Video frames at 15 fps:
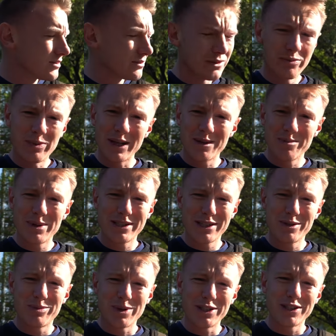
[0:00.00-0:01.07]
We've picked the
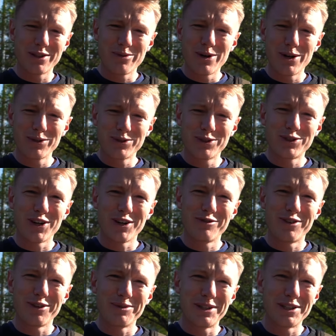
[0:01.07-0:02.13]
busiest bridge in the world to try yeah.
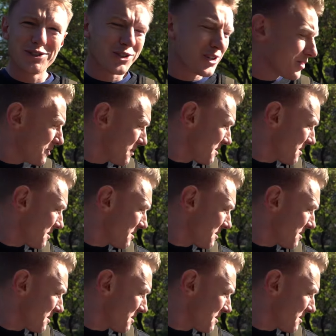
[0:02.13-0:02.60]
and film an intro.